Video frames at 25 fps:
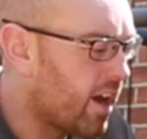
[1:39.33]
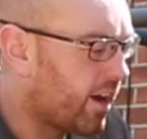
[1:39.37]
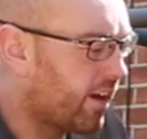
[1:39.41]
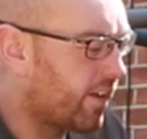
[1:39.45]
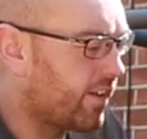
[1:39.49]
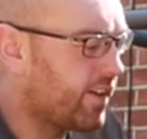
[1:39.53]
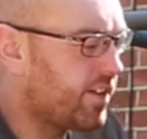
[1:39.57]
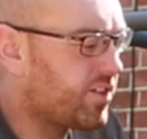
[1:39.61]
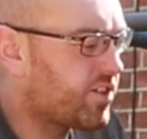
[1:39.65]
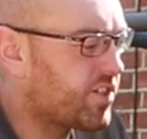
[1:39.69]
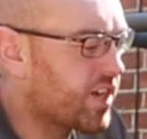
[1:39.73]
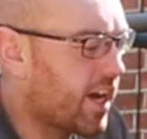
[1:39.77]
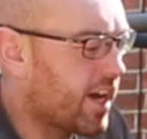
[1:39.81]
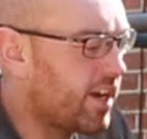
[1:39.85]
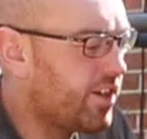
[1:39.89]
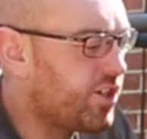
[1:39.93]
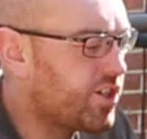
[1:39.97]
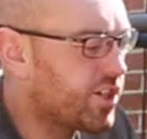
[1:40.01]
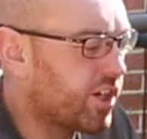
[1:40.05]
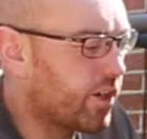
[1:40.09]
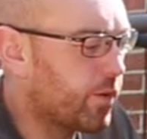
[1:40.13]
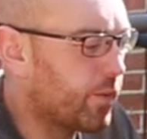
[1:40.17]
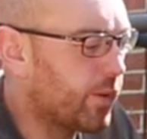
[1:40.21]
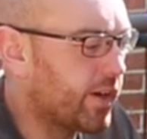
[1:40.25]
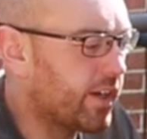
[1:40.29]
Now these
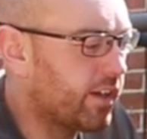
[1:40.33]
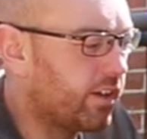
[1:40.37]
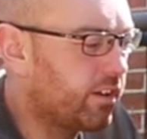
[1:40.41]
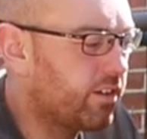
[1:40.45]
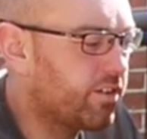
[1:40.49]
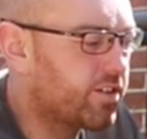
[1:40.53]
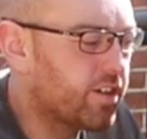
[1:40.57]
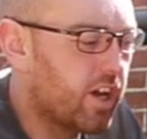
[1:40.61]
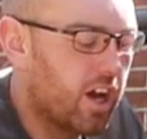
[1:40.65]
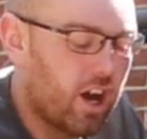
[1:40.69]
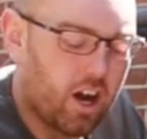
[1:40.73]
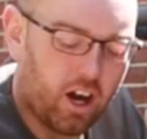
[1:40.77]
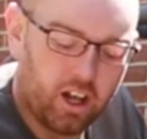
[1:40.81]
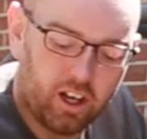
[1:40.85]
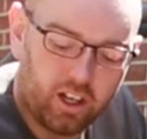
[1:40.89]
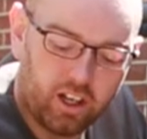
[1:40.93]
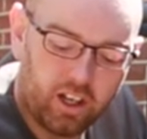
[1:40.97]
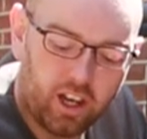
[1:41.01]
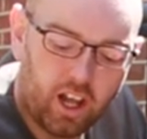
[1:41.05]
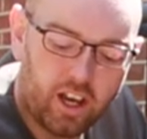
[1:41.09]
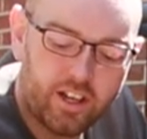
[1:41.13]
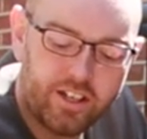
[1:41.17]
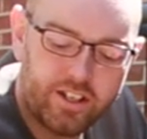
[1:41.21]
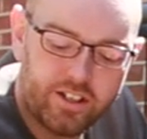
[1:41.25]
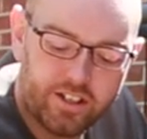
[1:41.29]
10J wheels are
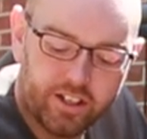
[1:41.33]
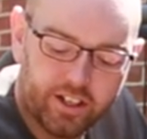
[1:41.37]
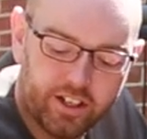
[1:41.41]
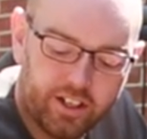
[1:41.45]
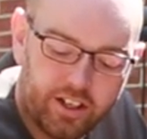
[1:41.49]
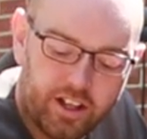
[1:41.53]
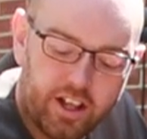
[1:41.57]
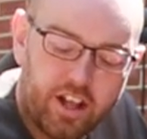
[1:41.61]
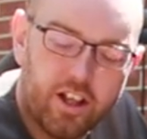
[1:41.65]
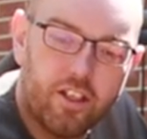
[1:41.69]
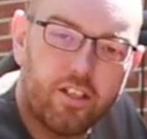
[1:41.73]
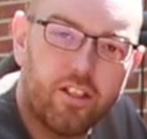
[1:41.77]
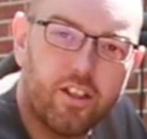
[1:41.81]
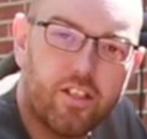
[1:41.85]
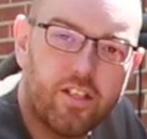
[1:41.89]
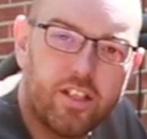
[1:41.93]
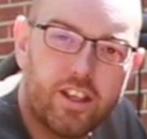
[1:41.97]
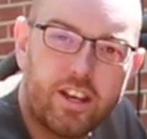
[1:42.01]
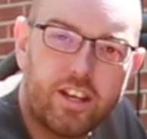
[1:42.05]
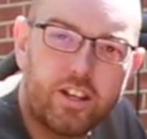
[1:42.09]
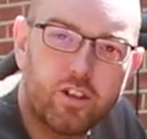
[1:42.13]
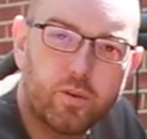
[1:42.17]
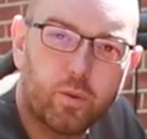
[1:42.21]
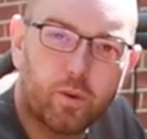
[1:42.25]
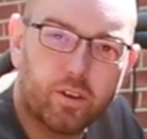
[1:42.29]
lighter than
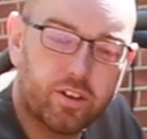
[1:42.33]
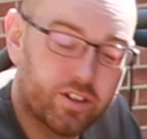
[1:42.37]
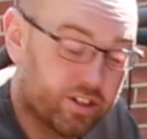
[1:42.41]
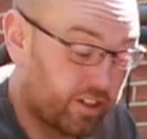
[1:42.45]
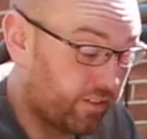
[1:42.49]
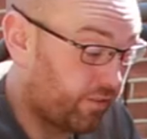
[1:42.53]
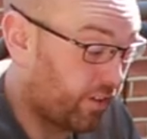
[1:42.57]
these ones.